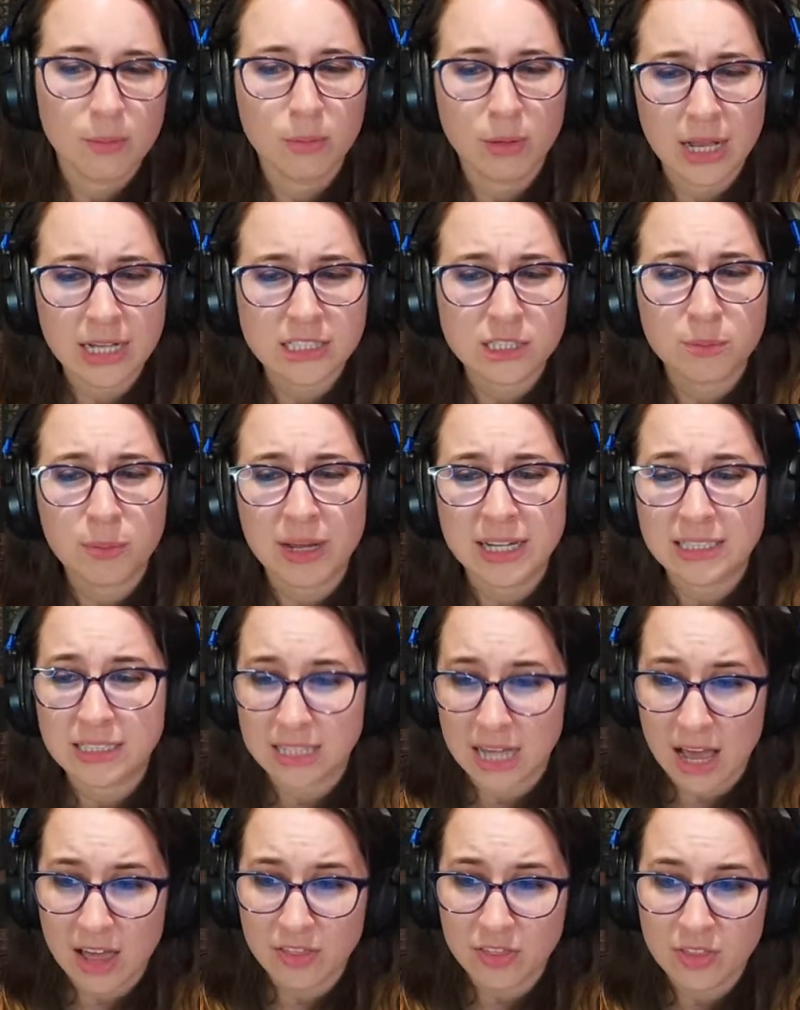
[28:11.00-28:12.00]
Blessed by
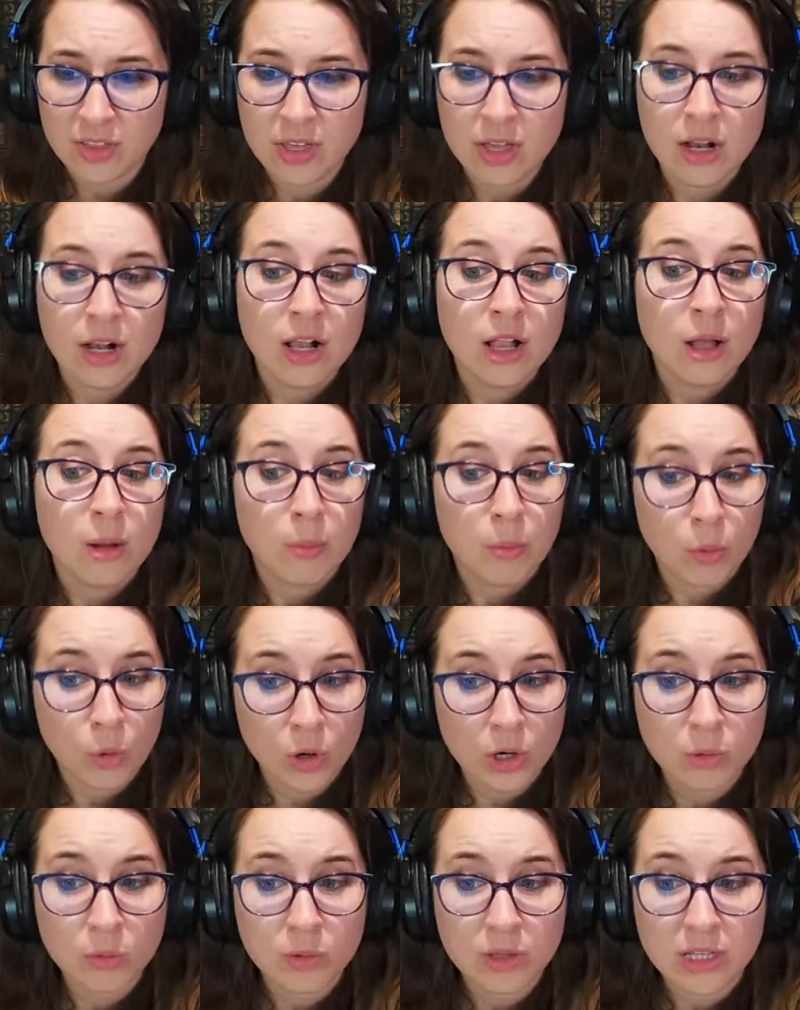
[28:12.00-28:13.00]
death,
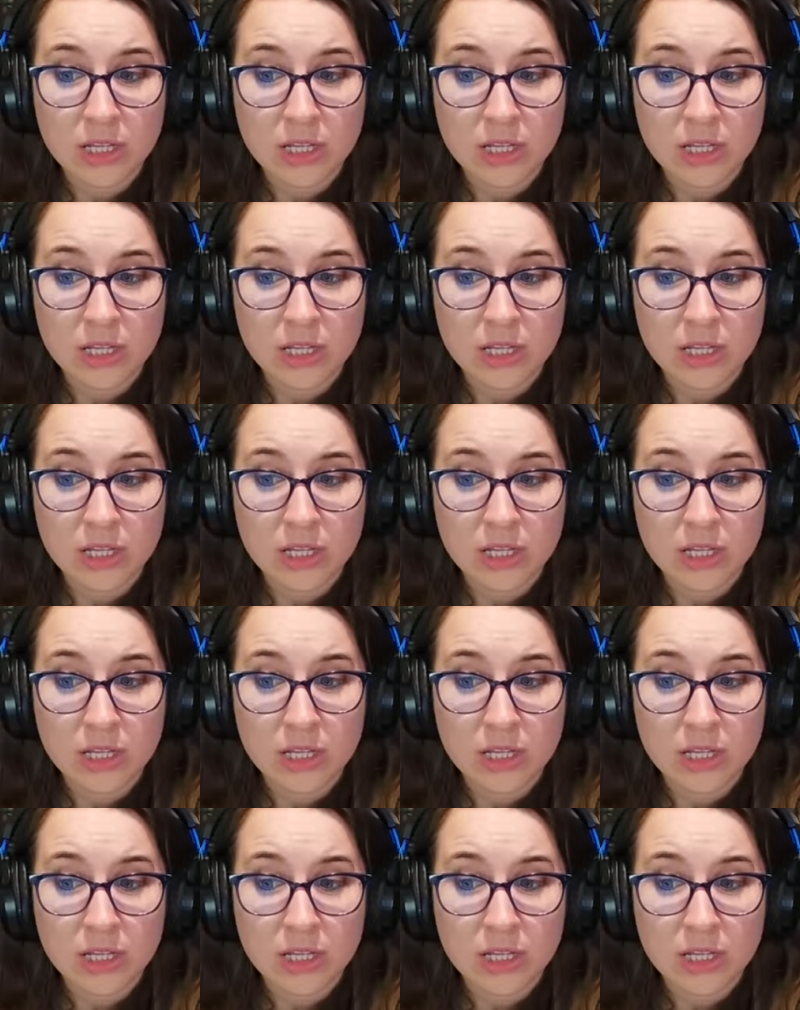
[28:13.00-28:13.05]
born with